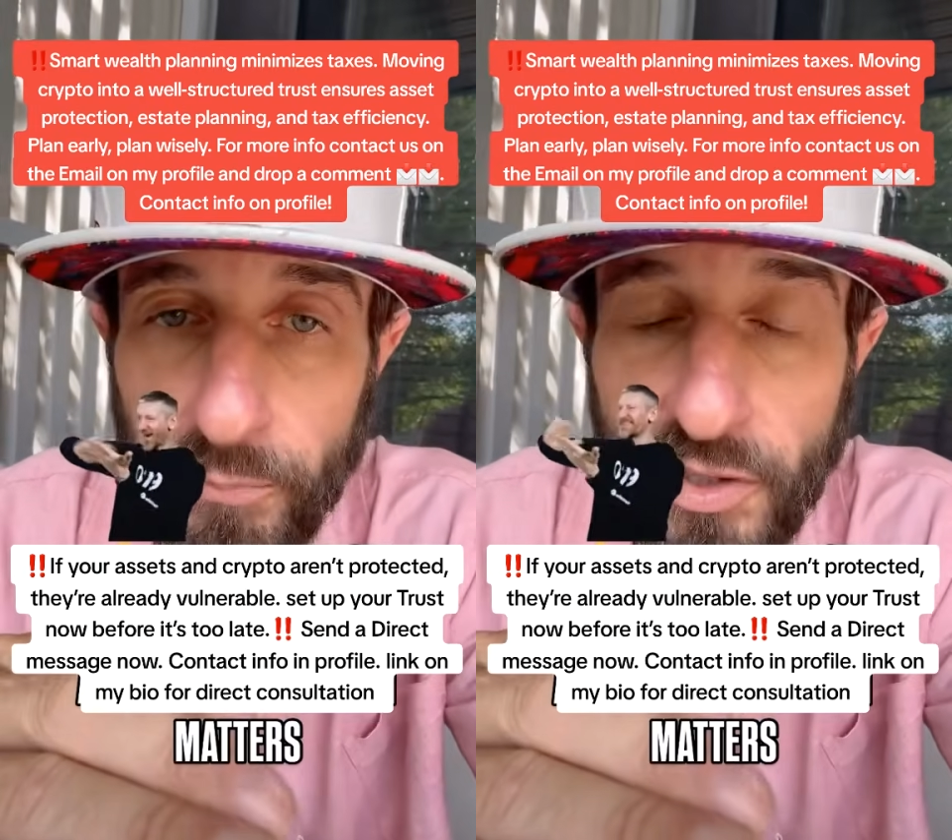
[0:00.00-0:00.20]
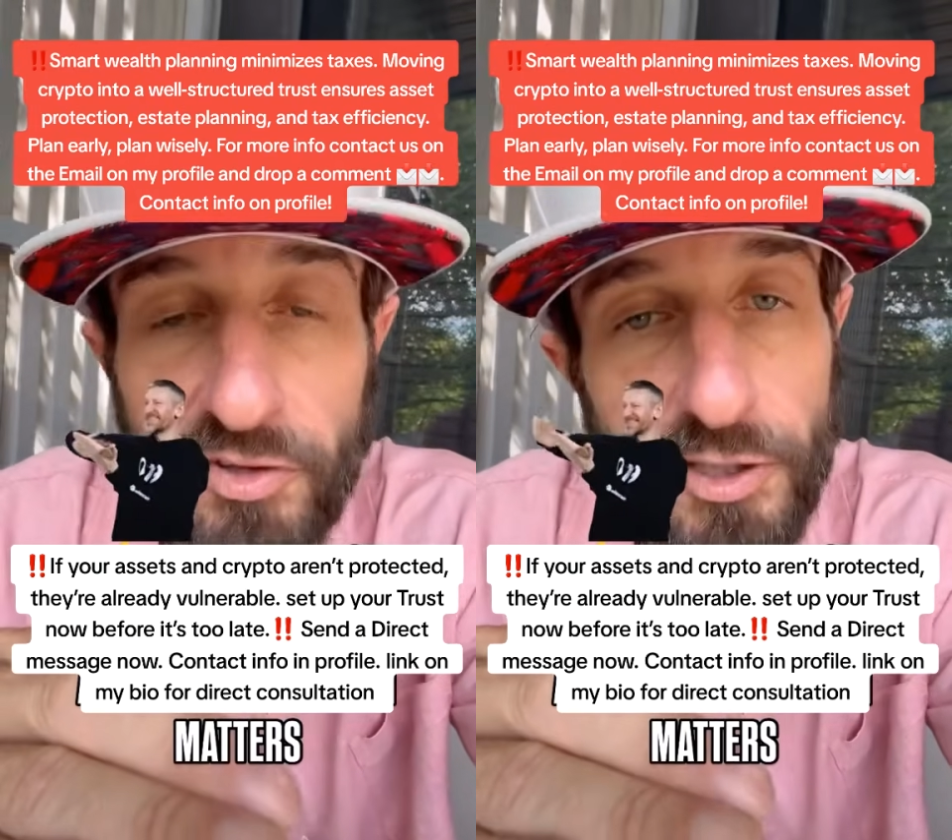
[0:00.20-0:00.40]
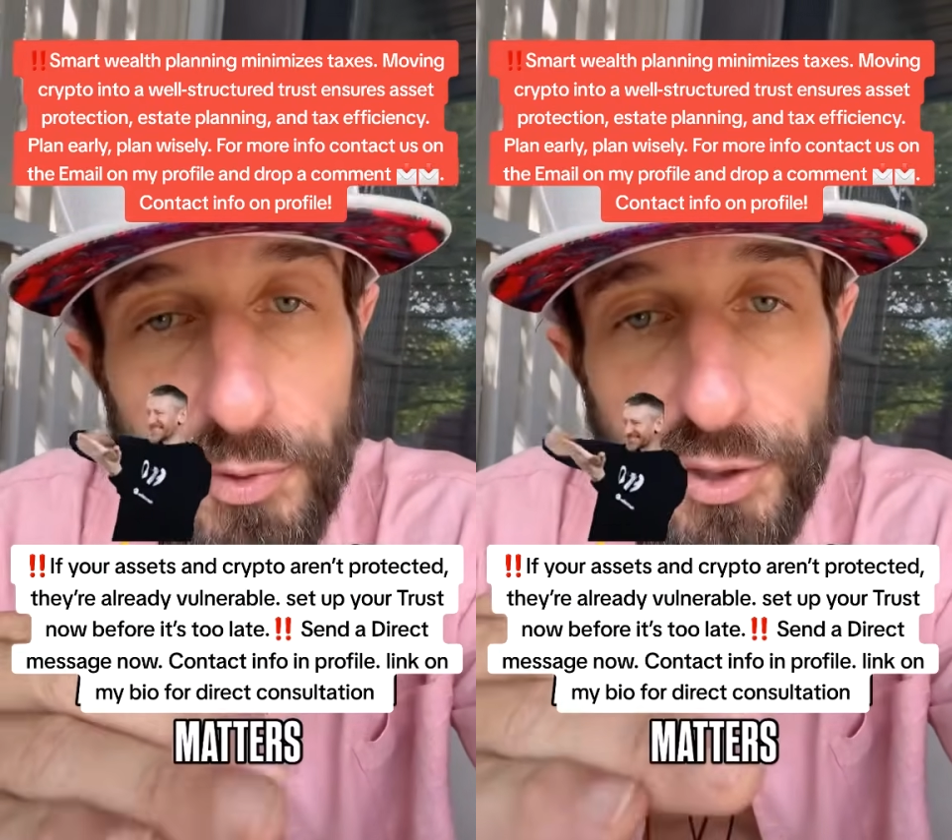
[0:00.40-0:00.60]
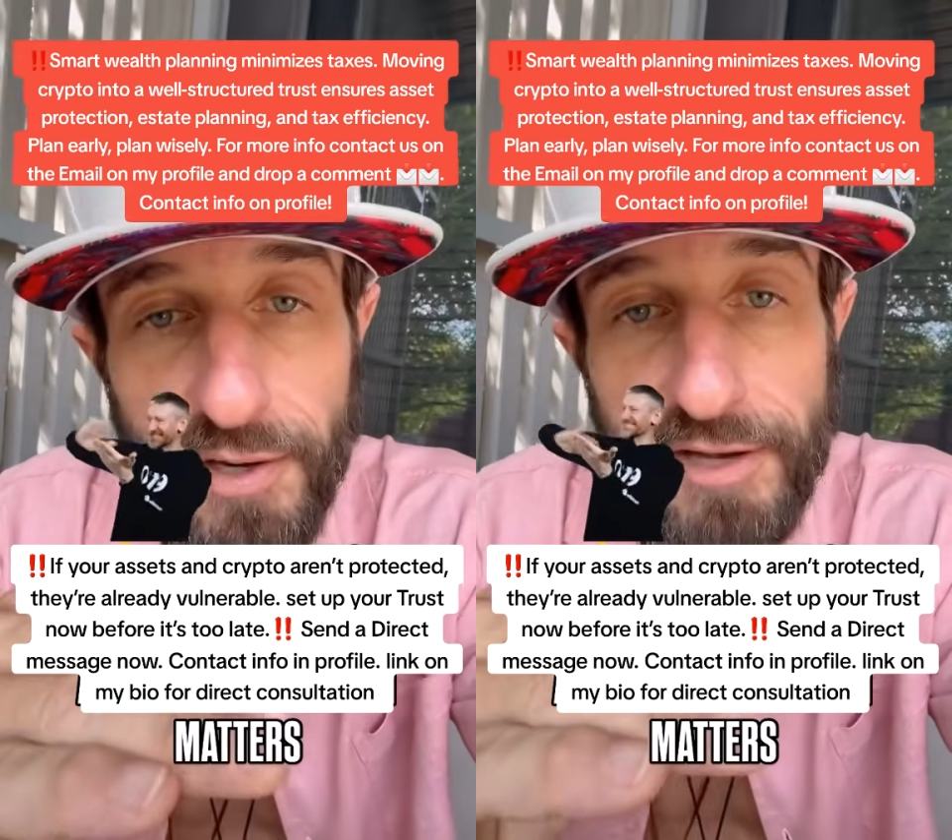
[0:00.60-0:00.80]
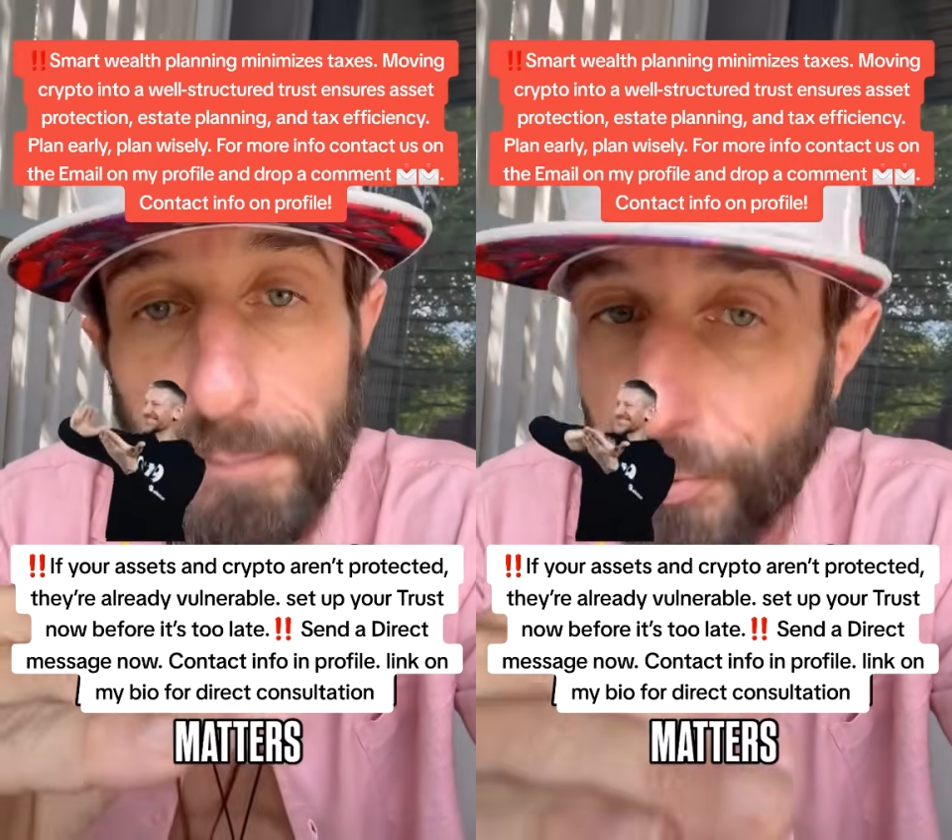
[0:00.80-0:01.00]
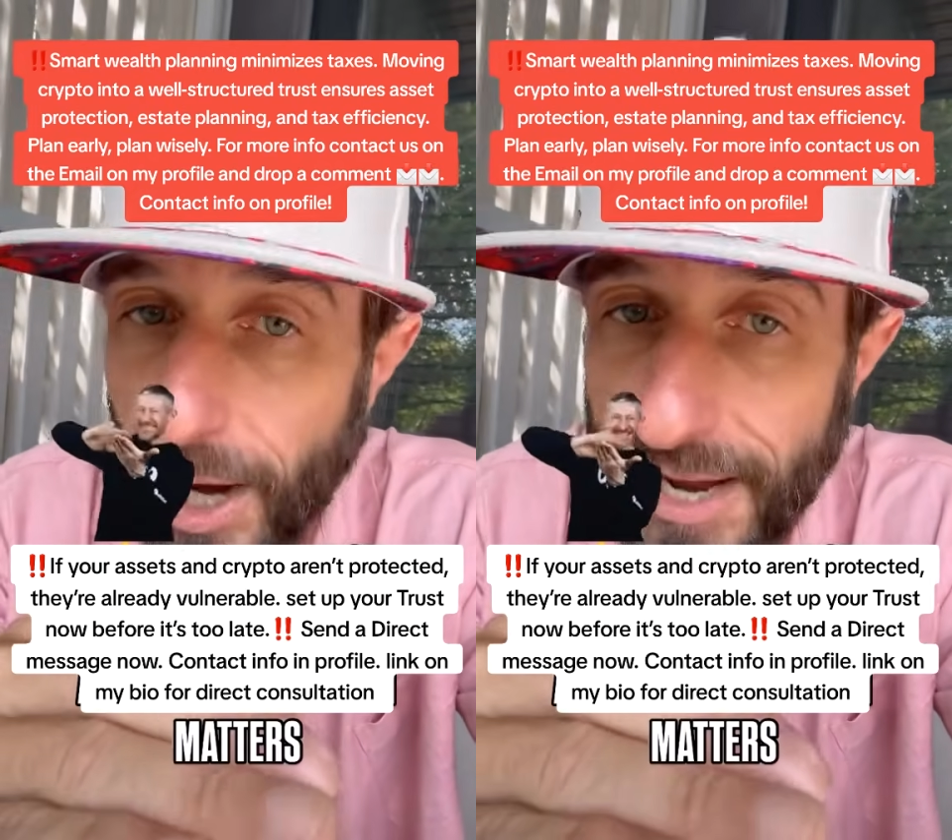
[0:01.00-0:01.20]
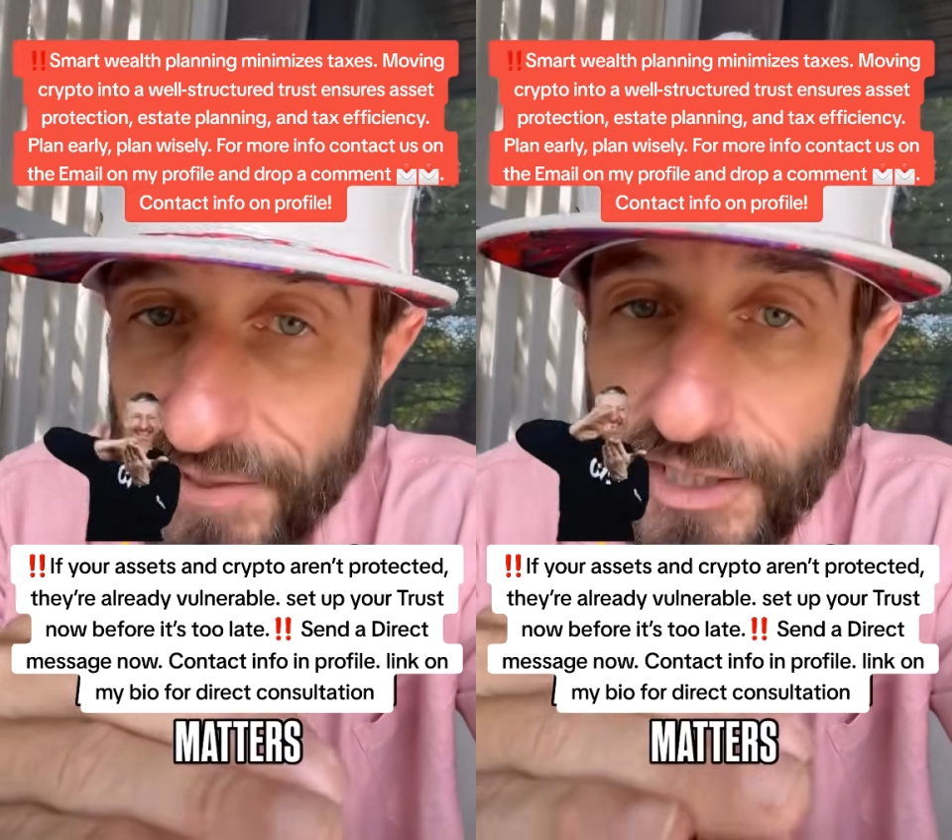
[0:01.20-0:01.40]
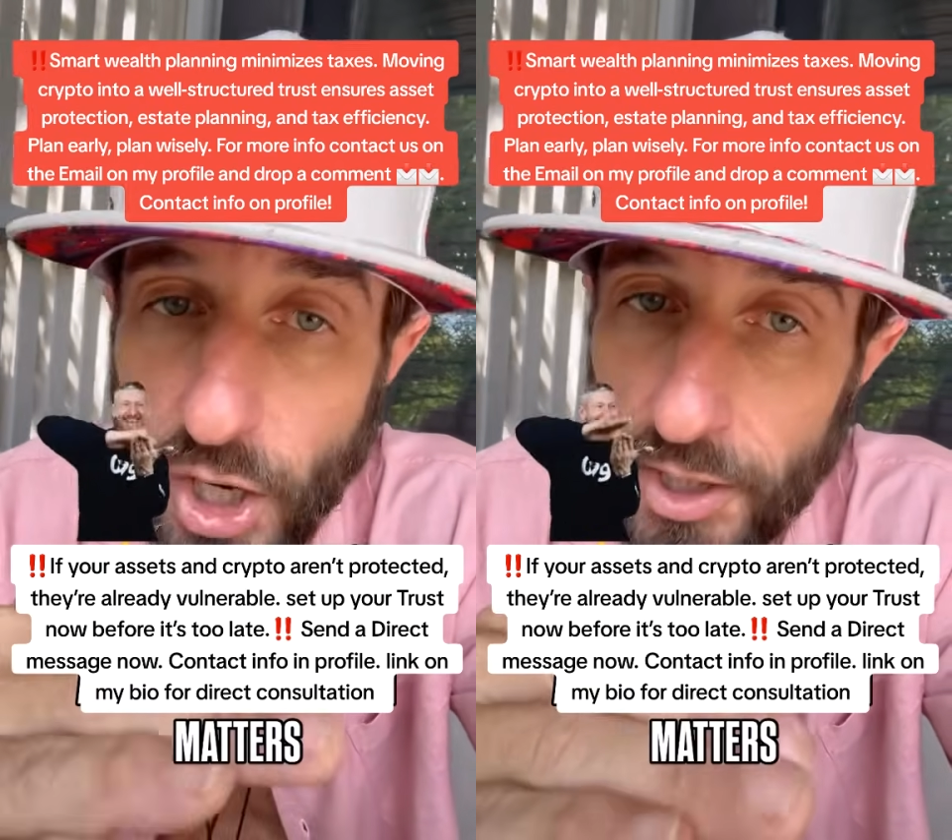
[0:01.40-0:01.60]
See, when you have a private
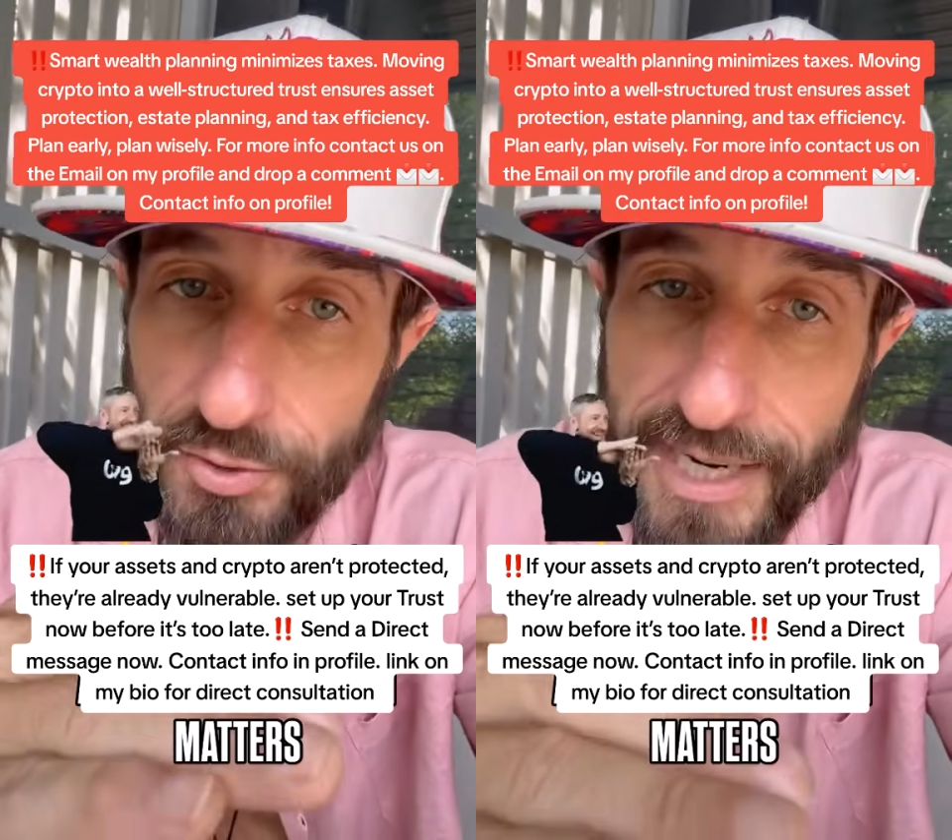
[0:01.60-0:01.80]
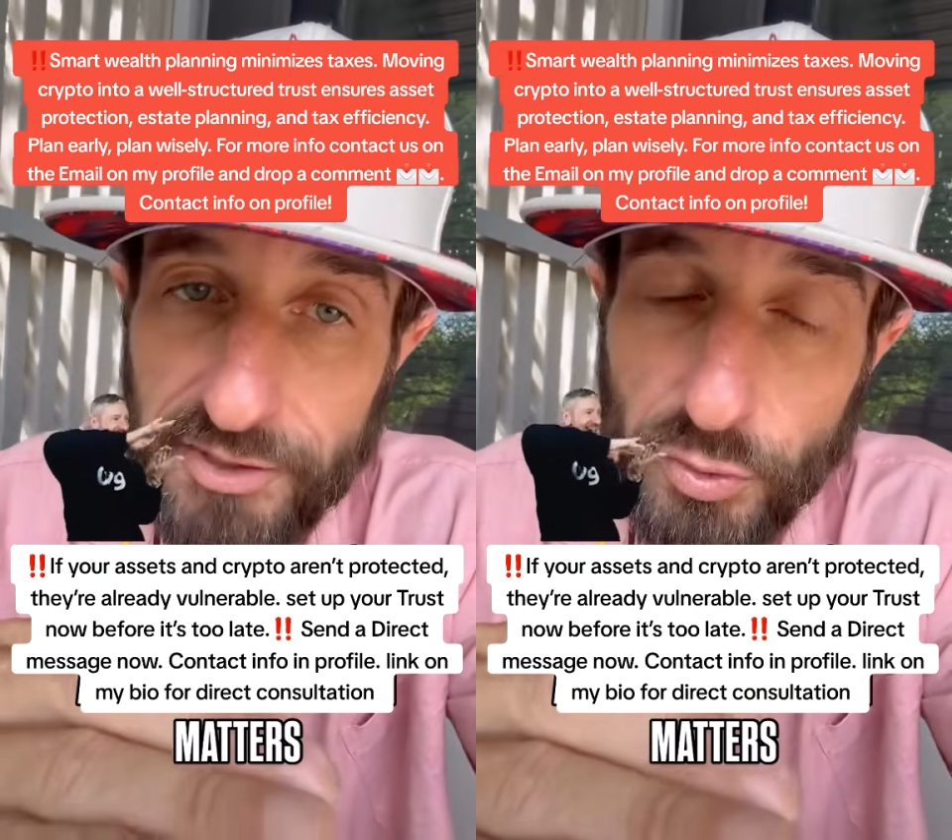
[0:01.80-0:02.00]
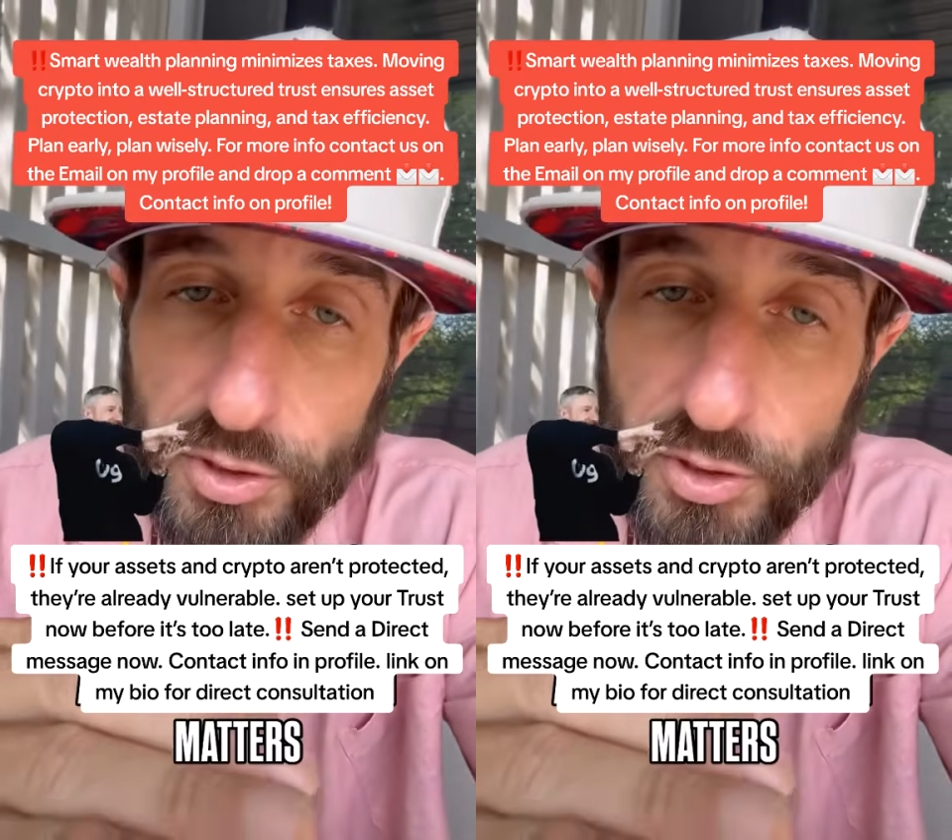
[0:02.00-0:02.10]
non-grantor